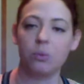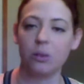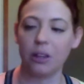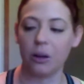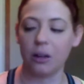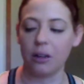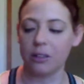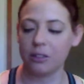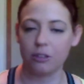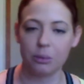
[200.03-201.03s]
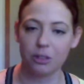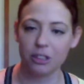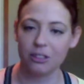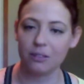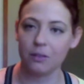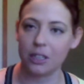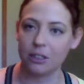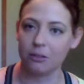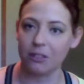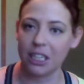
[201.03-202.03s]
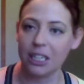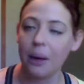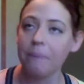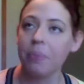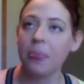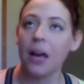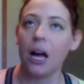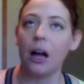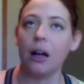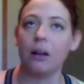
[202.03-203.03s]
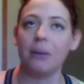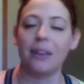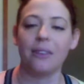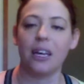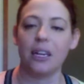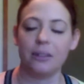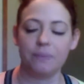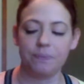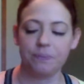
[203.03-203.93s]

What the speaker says: the scriptures of what to read, and then